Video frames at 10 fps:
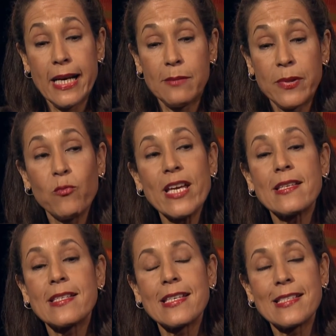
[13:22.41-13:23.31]
Um, but we
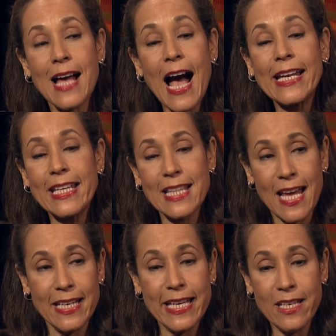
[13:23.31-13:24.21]
as a society
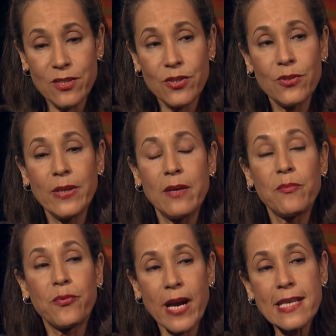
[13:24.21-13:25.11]
then need to
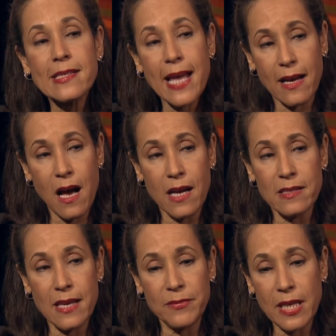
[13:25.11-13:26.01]
embrace that
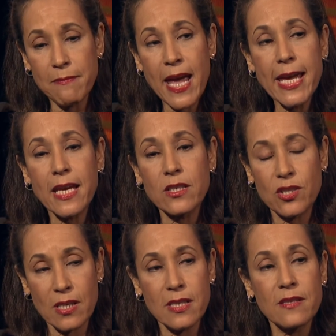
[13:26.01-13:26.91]
concept and make it
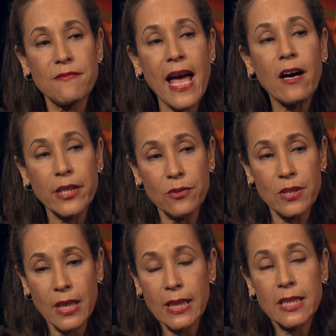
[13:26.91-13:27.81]
just as valued